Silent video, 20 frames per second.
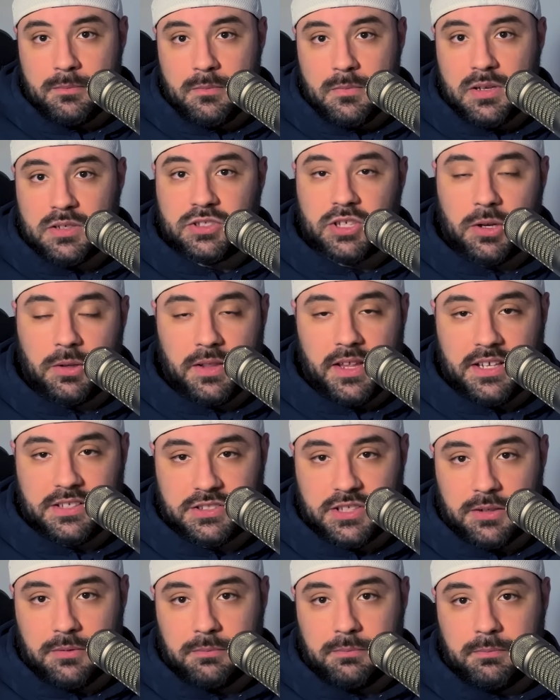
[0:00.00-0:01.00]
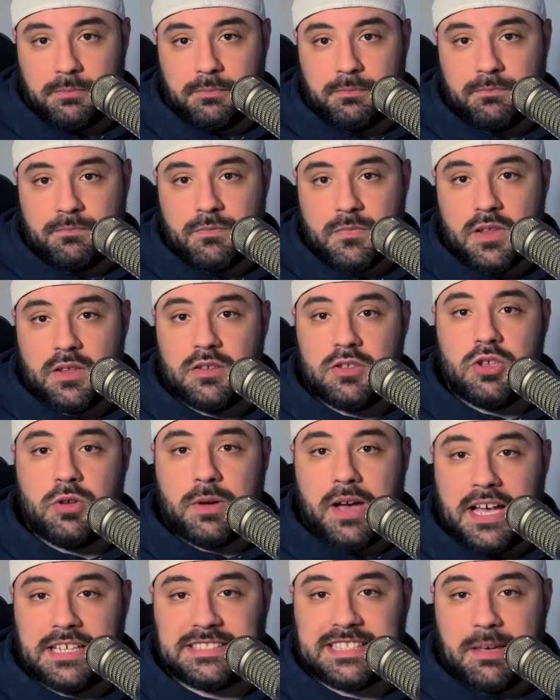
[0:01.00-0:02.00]
So listen, you
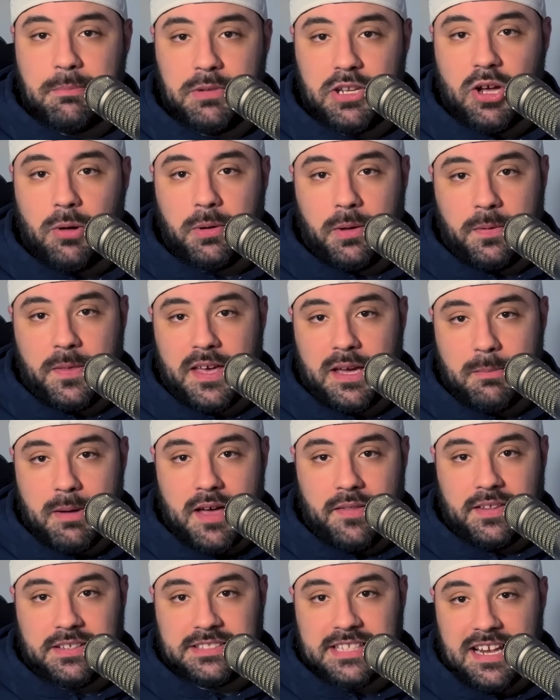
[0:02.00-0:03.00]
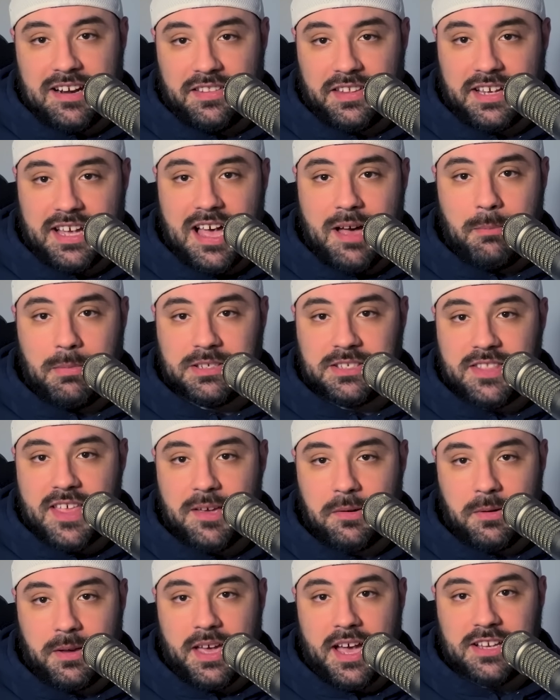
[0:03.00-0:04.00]
guys let me know what you think about this down in the comments.
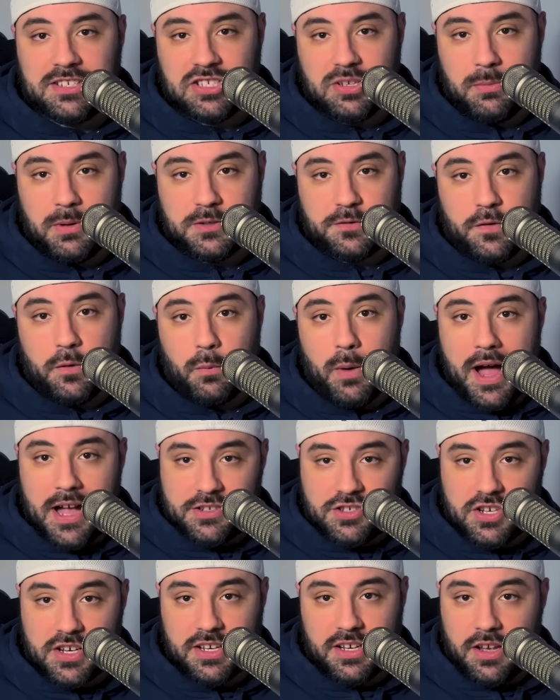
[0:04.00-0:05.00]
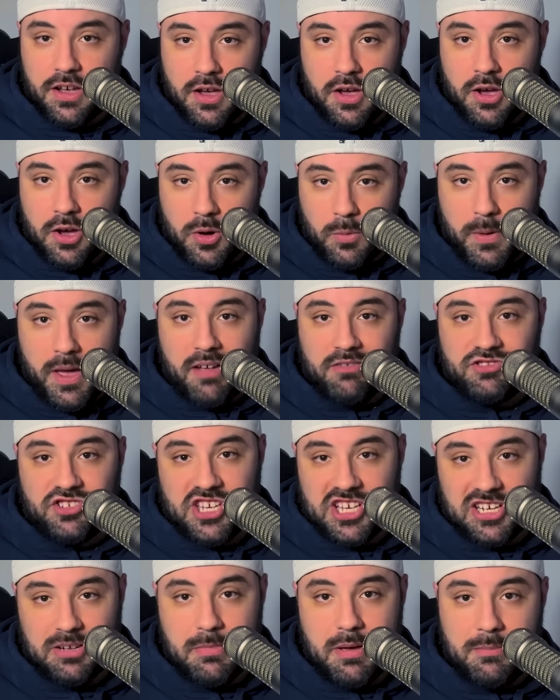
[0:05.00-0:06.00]
Thank you guys so much for watching. We have
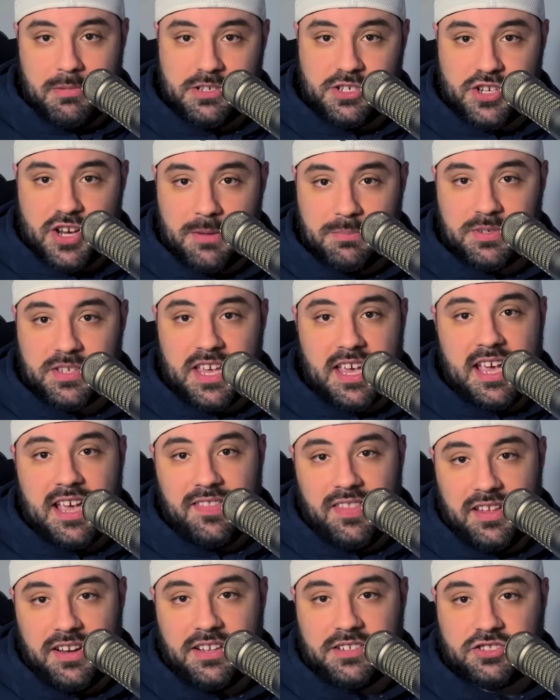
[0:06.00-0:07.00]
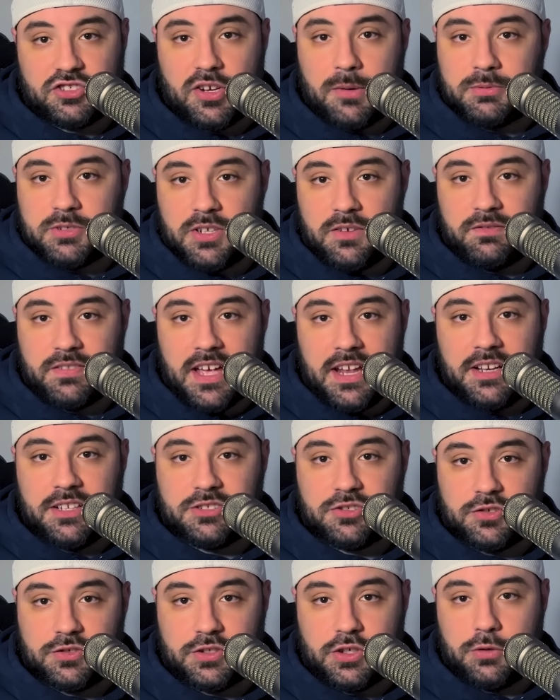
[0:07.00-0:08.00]
channel memberships in the description if that
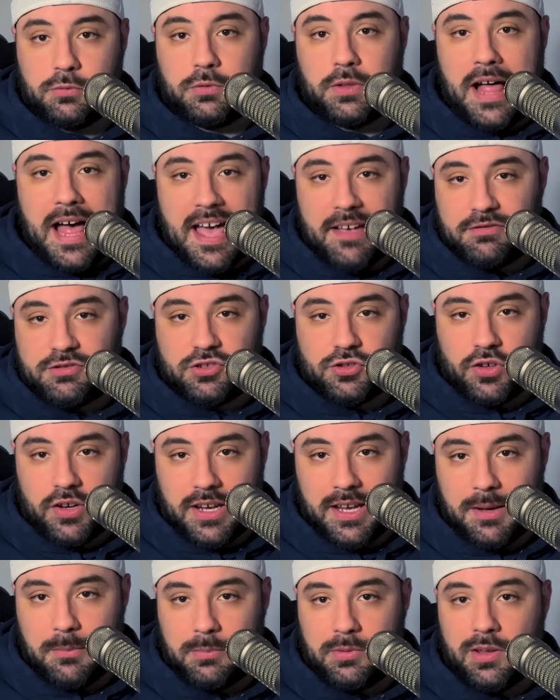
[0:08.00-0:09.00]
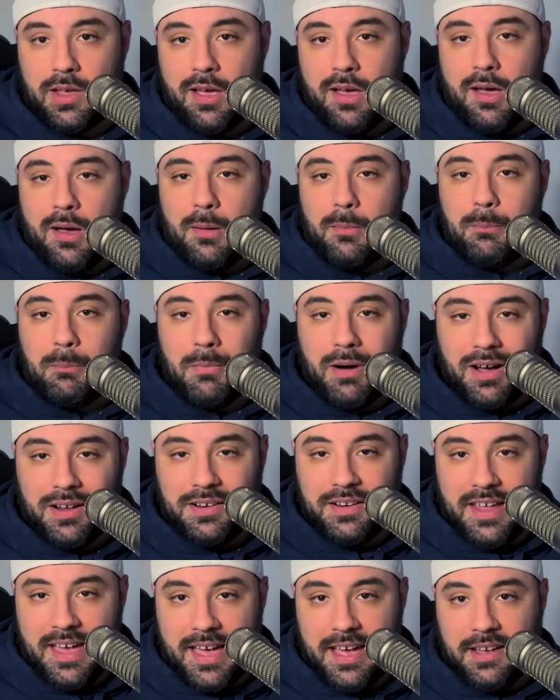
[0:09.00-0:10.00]
interests you. Live streams,
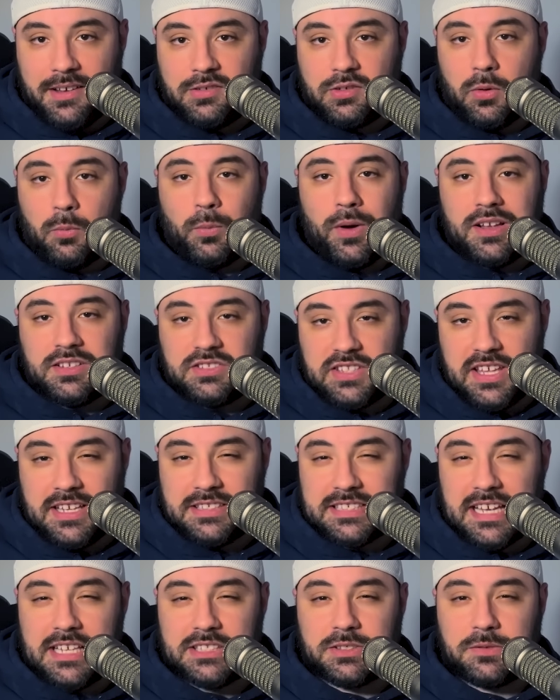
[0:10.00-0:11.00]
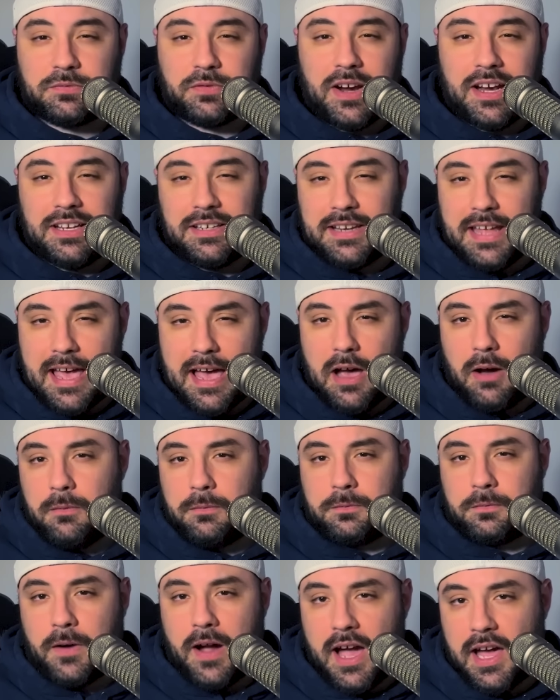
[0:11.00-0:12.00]
Mondays, Wednesdays as of right now.
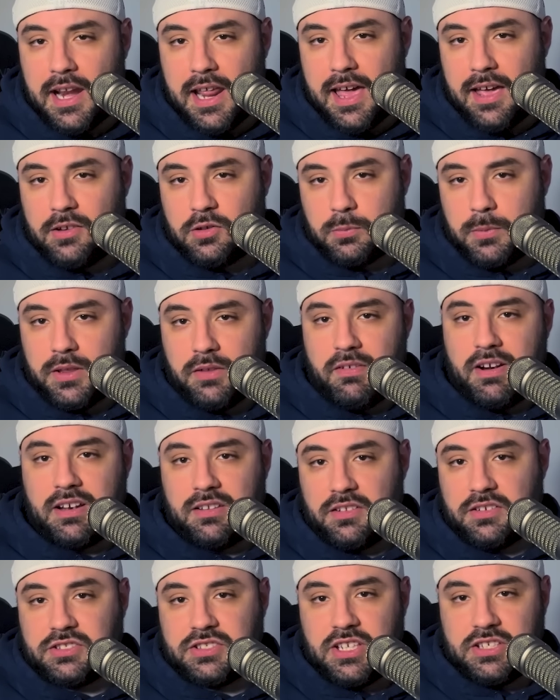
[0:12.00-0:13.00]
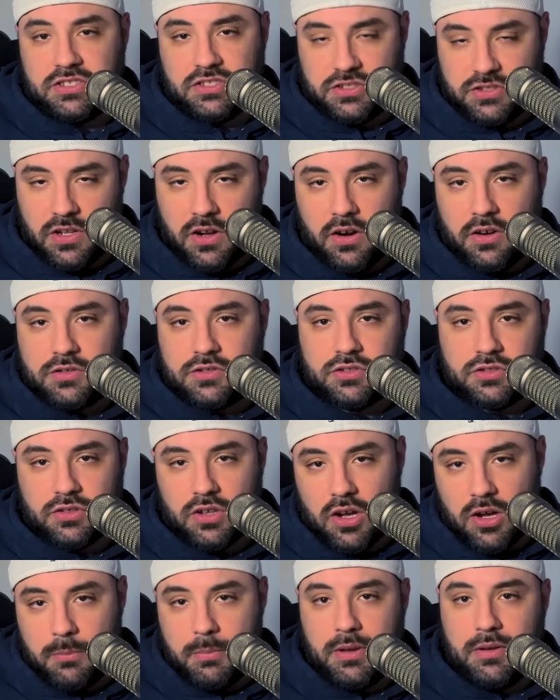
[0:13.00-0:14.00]
Fridays, when the regular season starts,
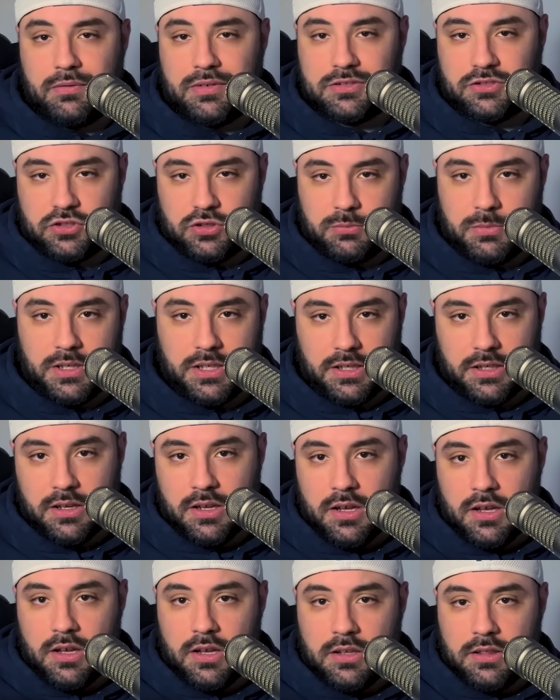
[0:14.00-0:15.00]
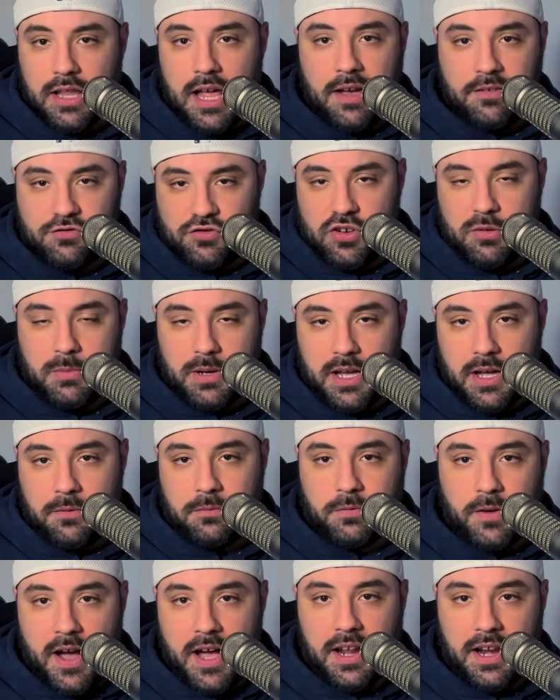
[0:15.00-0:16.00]
I'll be resuming live streaming on
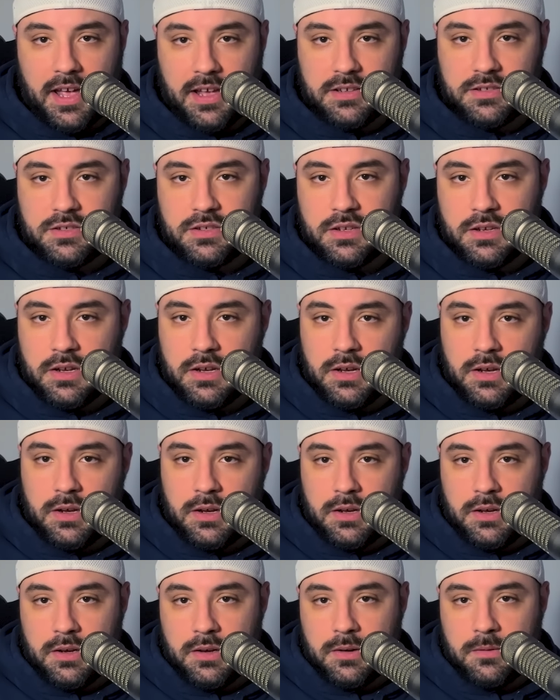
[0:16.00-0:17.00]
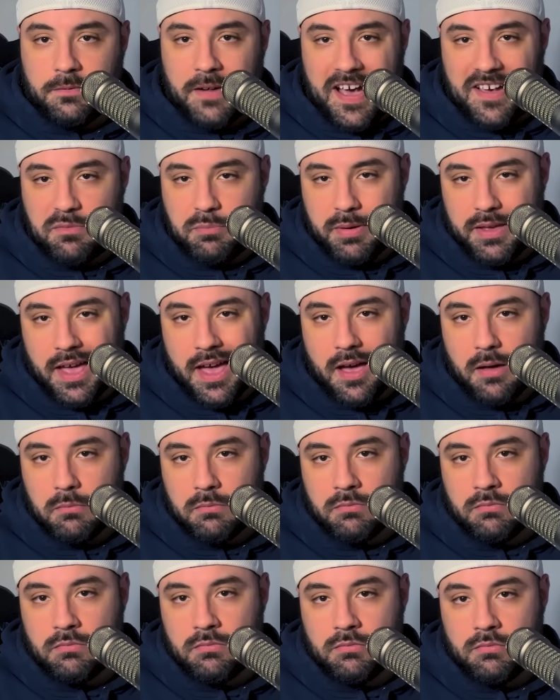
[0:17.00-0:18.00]
Fridays. 5
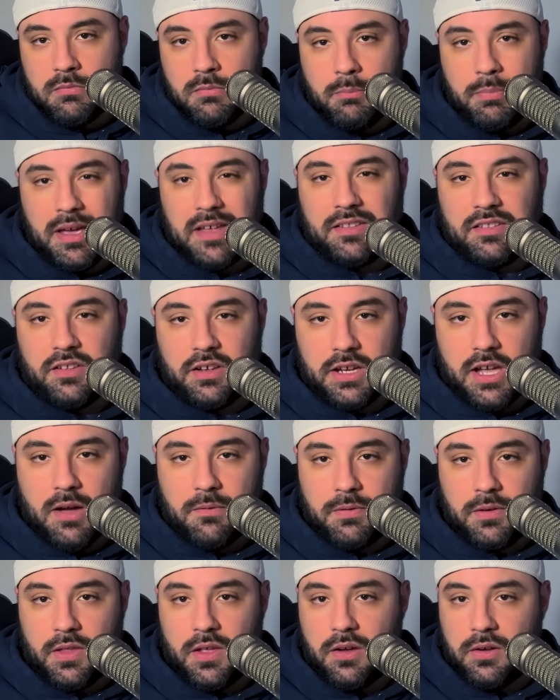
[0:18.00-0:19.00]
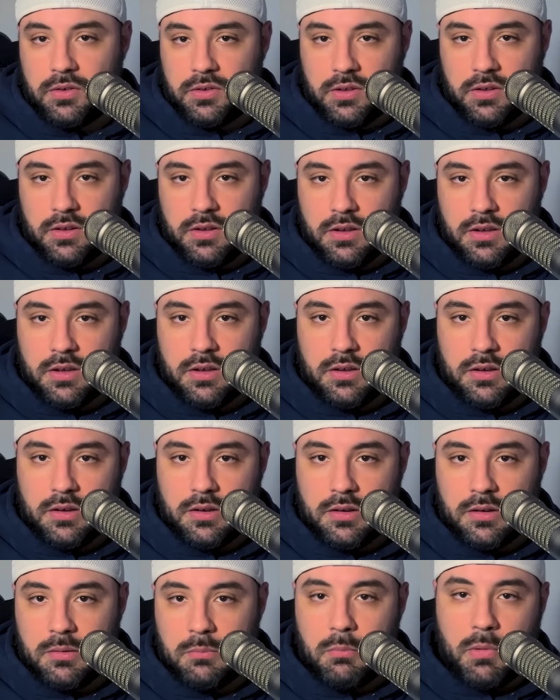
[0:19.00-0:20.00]
p.m. Be on the lookout for those.
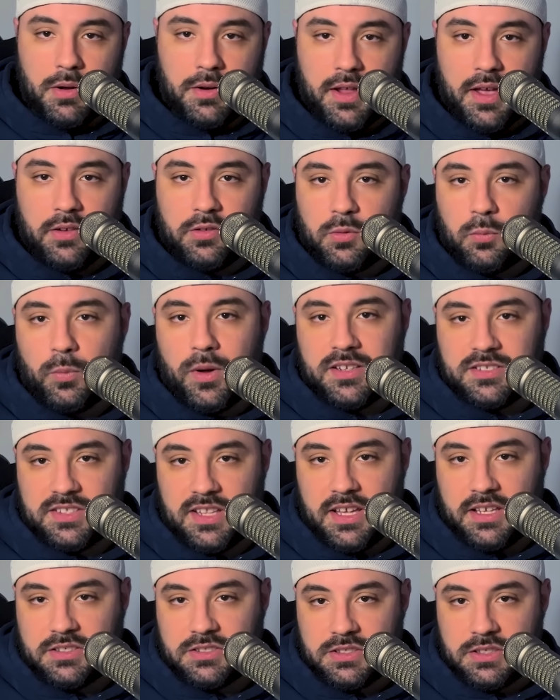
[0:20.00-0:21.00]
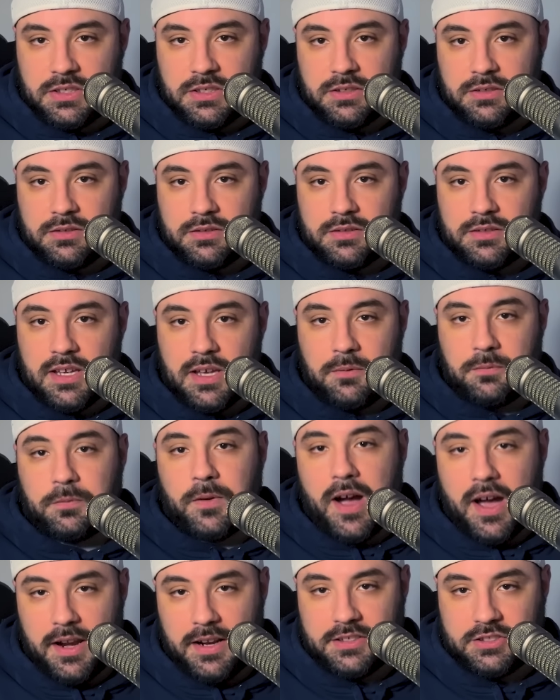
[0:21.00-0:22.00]
Mondays, Wednesdays, and
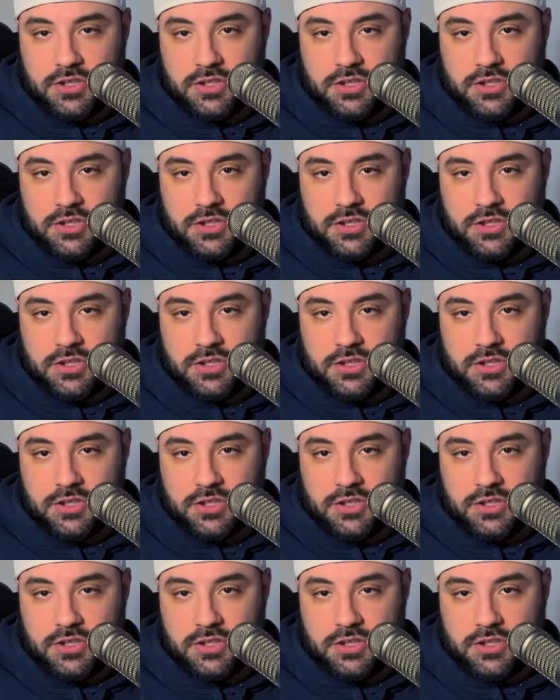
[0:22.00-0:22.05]
Fridays